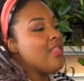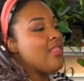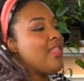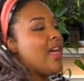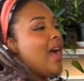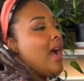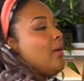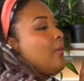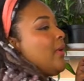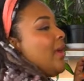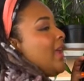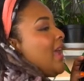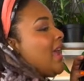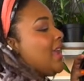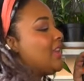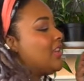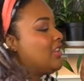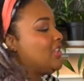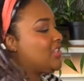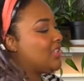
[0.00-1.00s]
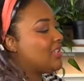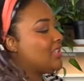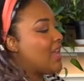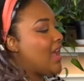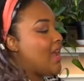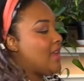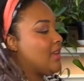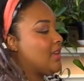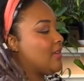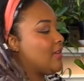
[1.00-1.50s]
That way I could just
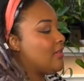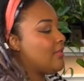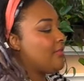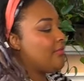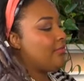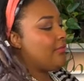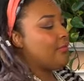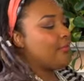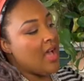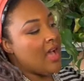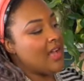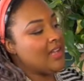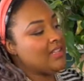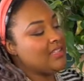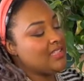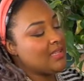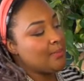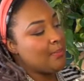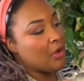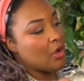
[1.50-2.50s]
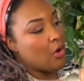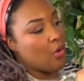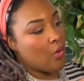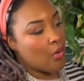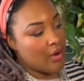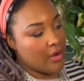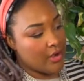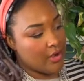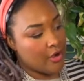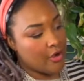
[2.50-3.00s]
kind of unzip a
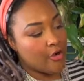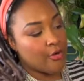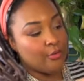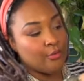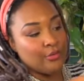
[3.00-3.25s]
corner,